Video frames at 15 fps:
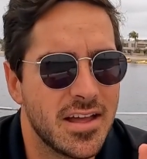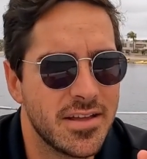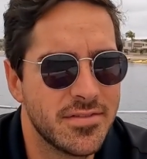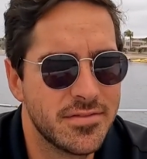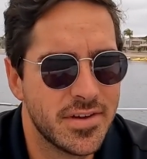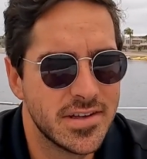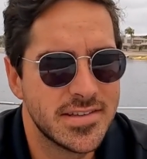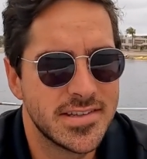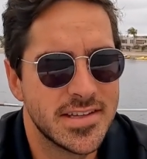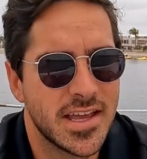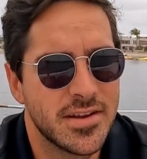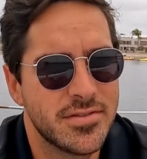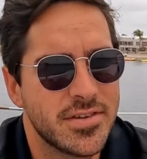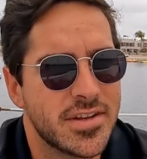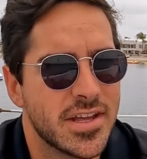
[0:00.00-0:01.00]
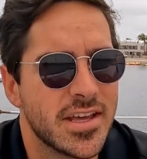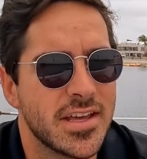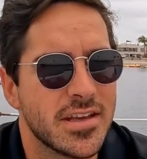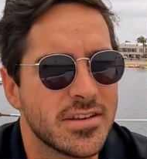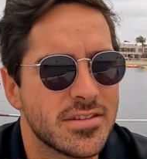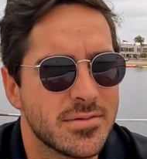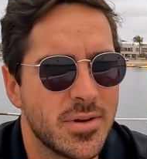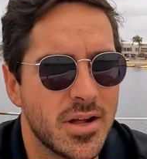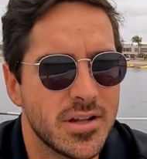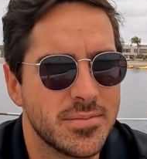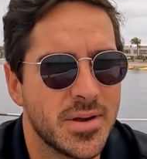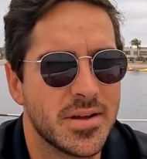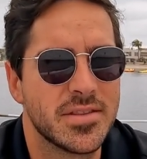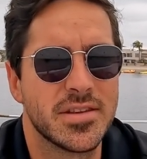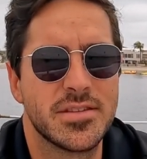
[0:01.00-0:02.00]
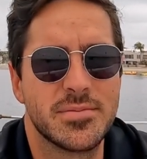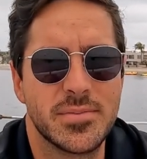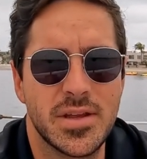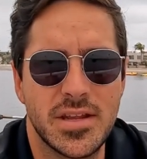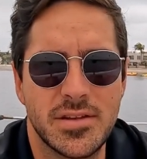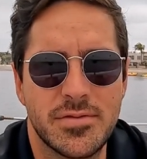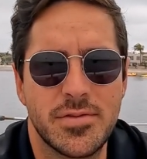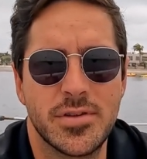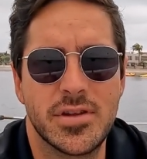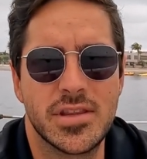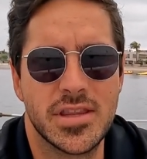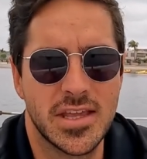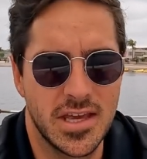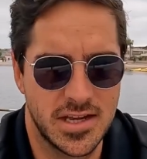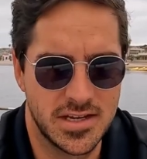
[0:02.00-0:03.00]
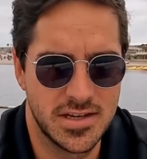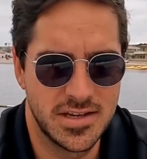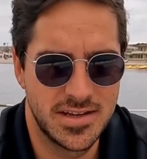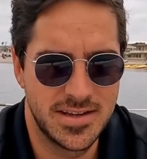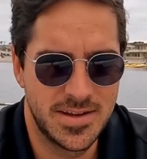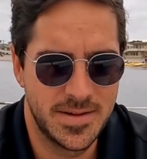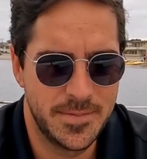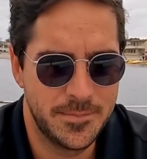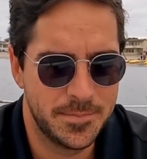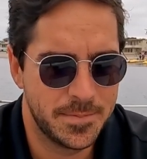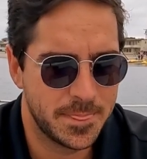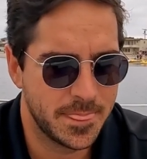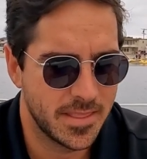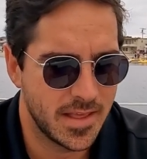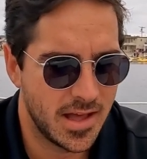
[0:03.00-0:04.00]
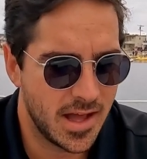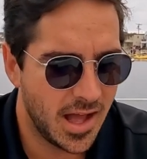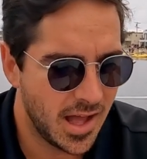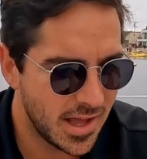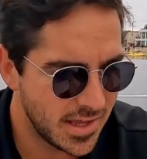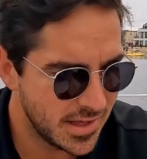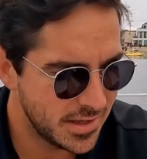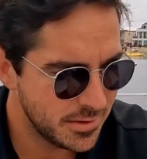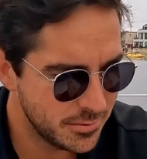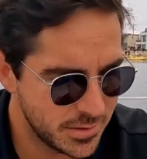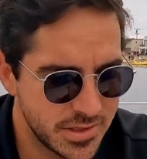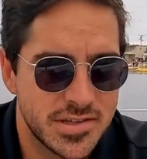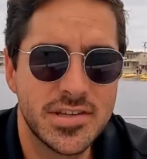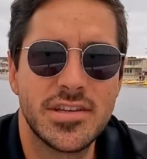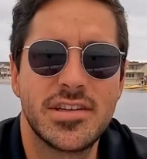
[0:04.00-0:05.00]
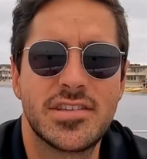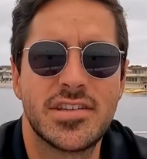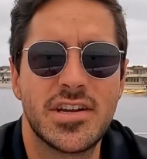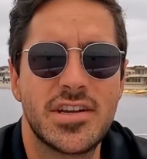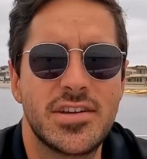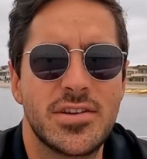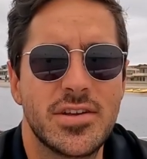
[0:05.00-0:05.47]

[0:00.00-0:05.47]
Investing every day, a small amount that's meaningful in the end. I recently started